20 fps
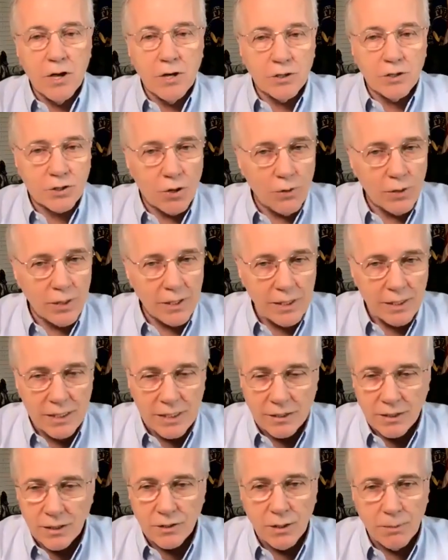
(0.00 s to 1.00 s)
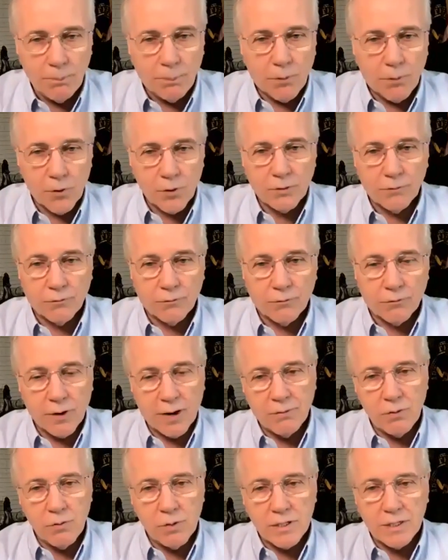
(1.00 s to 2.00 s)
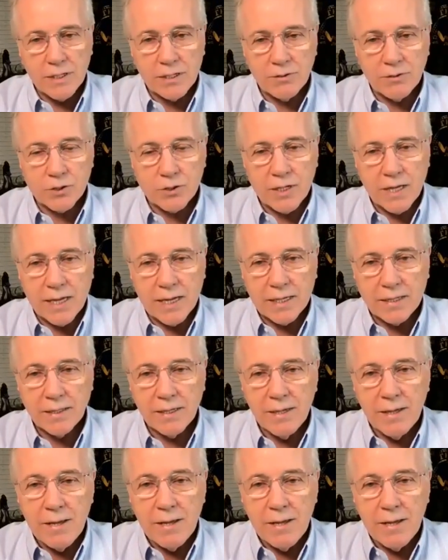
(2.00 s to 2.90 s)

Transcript: So this is important for everyone to understand